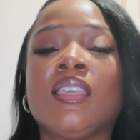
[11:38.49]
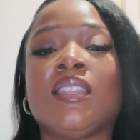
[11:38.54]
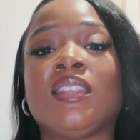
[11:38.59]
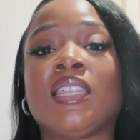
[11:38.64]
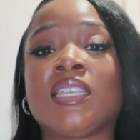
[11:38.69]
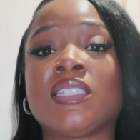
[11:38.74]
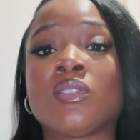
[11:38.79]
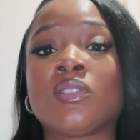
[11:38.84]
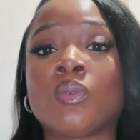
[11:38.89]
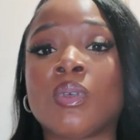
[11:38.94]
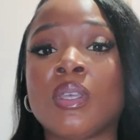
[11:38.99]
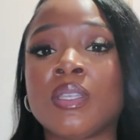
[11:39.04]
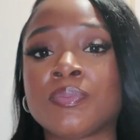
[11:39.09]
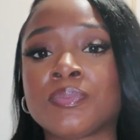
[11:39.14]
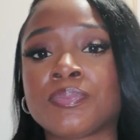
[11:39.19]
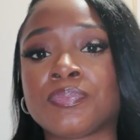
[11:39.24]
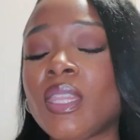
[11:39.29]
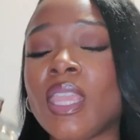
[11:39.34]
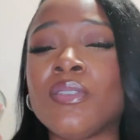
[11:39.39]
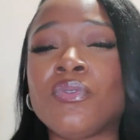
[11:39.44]
This one,
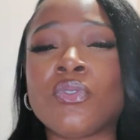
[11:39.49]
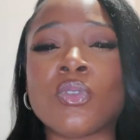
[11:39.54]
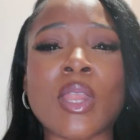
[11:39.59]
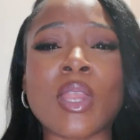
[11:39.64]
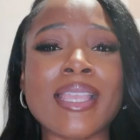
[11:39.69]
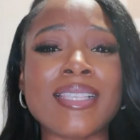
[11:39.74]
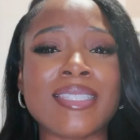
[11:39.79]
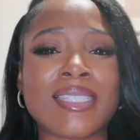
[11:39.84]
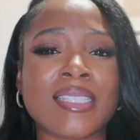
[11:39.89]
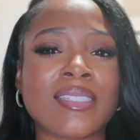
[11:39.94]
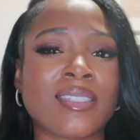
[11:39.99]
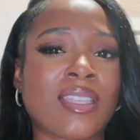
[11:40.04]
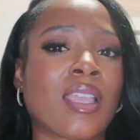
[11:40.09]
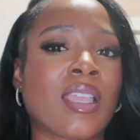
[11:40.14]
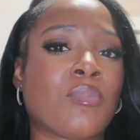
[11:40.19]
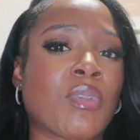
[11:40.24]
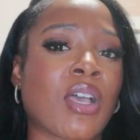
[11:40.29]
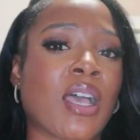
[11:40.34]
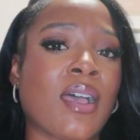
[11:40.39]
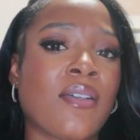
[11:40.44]
if you like scents like
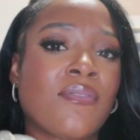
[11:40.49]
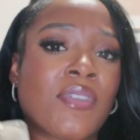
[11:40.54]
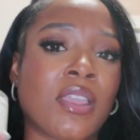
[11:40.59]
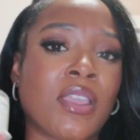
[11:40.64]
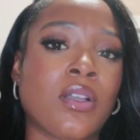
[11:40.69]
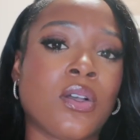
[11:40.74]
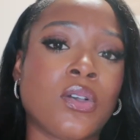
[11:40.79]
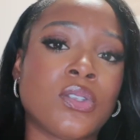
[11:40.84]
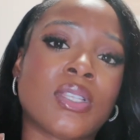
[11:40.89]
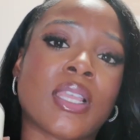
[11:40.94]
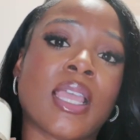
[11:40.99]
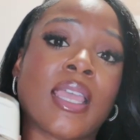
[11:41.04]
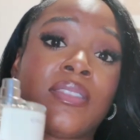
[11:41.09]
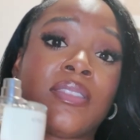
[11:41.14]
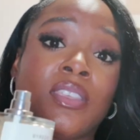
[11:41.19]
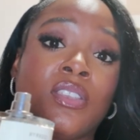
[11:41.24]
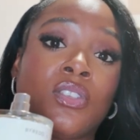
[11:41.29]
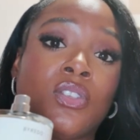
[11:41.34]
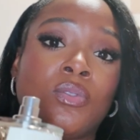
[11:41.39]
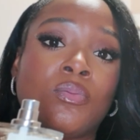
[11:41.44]
Mojave Ghost, I
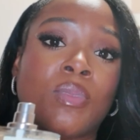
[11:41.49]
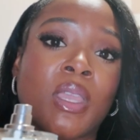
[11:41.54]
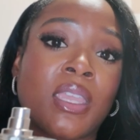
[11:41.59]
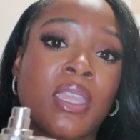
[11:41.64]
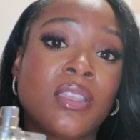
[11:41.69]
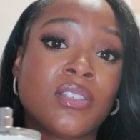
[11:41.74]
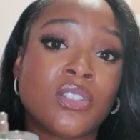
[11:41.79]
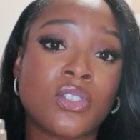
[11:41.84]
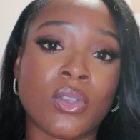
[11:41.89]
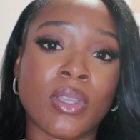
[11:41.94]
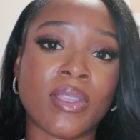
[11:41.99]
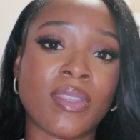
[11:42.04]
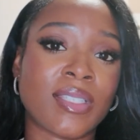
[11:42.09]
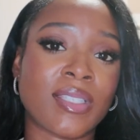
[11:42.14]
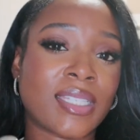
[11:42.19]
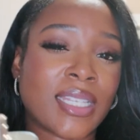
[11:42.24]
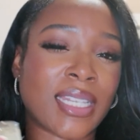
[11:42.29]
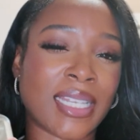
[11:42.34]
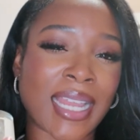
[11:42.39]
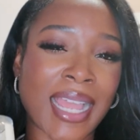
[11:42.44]
think you may enjoy this.
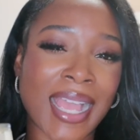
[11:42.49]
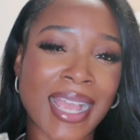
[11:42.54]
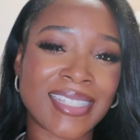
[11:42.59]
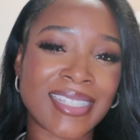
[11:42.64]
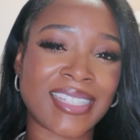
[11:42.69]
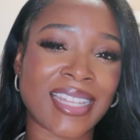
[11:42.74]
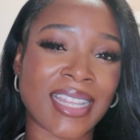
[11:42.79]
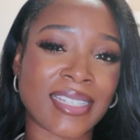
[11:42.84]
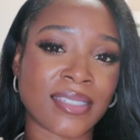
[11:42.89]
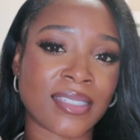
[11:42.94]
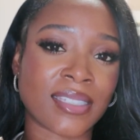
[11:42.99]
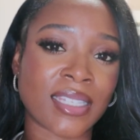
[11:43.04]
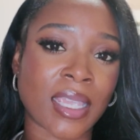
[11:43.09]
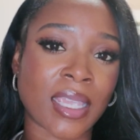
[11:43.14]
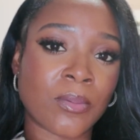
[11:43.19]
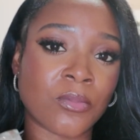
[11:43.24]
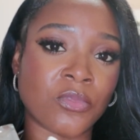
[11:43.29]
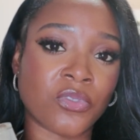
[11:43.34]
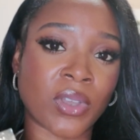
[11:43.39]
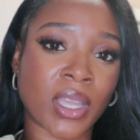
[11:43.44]
It has that
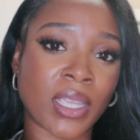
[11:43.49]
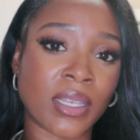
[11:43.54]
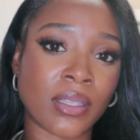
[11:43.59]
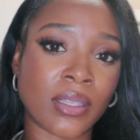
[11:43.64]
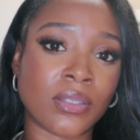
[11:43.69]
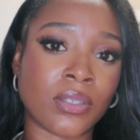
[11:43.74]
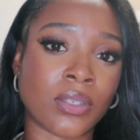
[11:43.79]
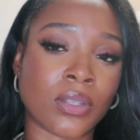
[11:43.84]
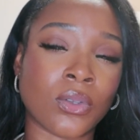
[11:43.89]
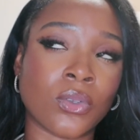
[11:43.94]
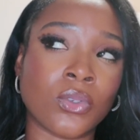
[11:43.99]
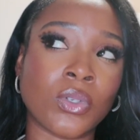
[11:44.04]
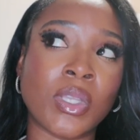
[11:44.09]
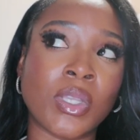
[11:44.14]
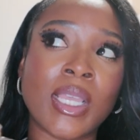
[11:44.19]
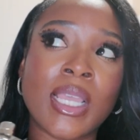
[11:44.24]
same violet note.